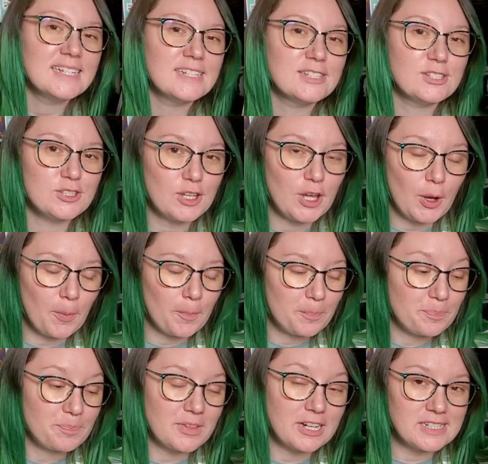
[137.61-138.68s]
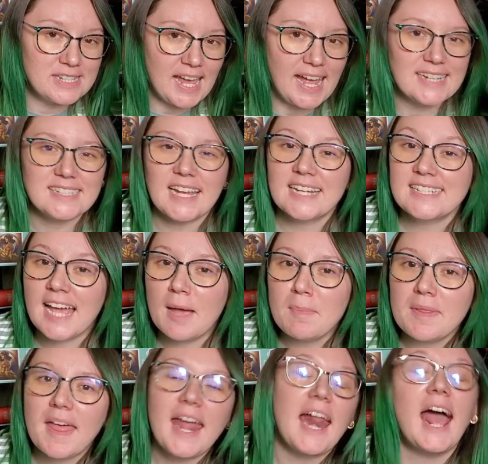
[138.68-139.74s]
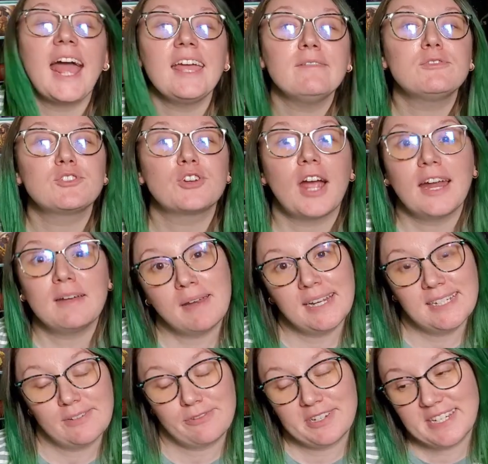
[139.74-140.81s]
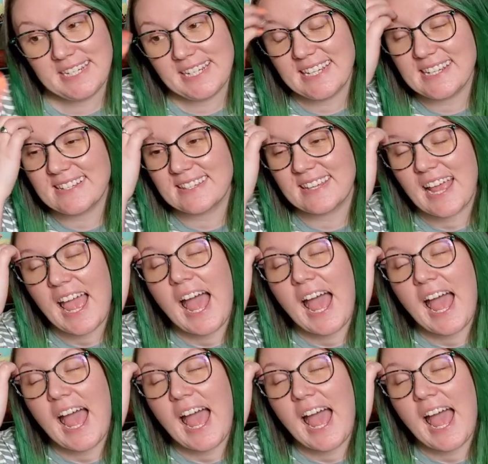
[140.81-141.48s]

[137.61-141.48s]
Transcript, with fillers: So there's that. On top of that, I have tried many different teas.